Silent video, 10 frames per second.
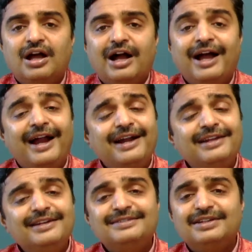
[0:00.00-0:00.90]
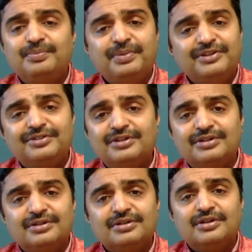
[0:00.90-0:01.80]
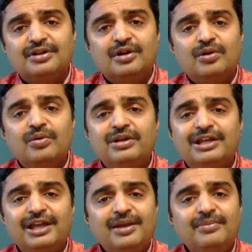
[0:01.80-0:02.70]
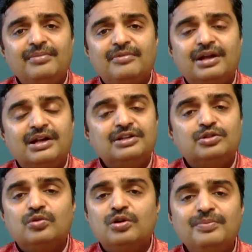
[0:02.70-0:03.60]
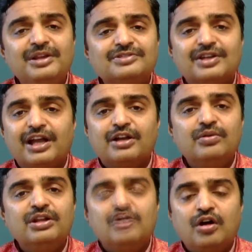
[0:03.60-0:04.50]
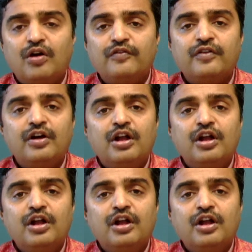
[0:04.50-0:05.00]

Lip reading: I had a recent patient who came and told me his agony of